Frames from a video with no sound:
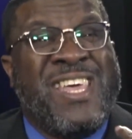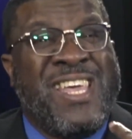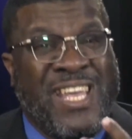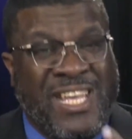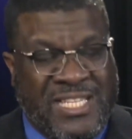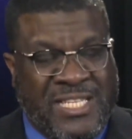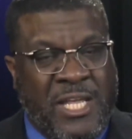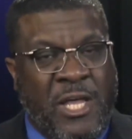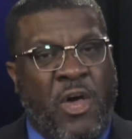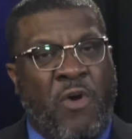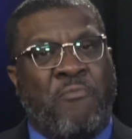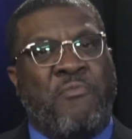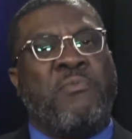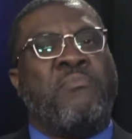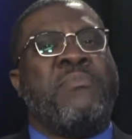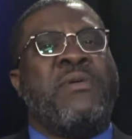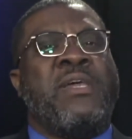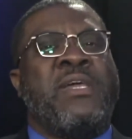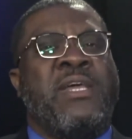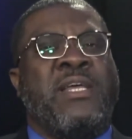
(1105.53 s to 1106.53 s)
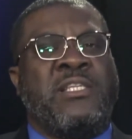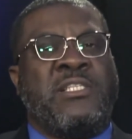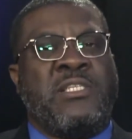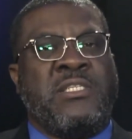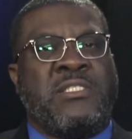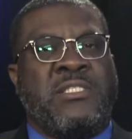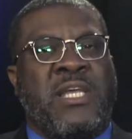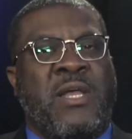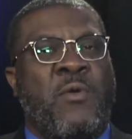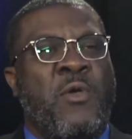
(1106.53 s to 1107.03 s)
is helping me, and she's
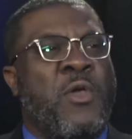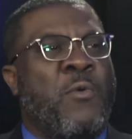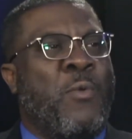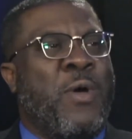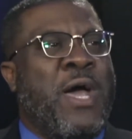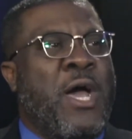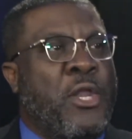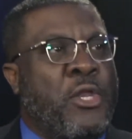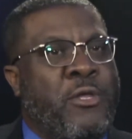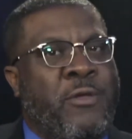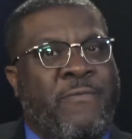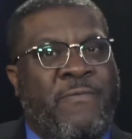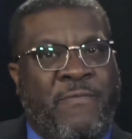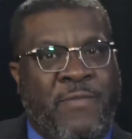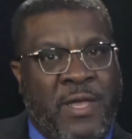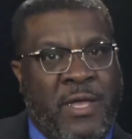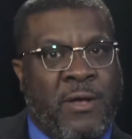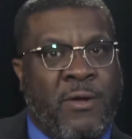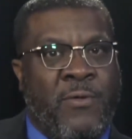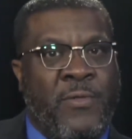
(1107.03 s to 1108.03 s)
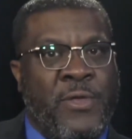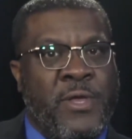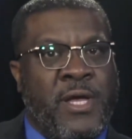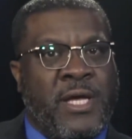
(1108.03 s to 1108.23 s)
saying, well, how do you feel?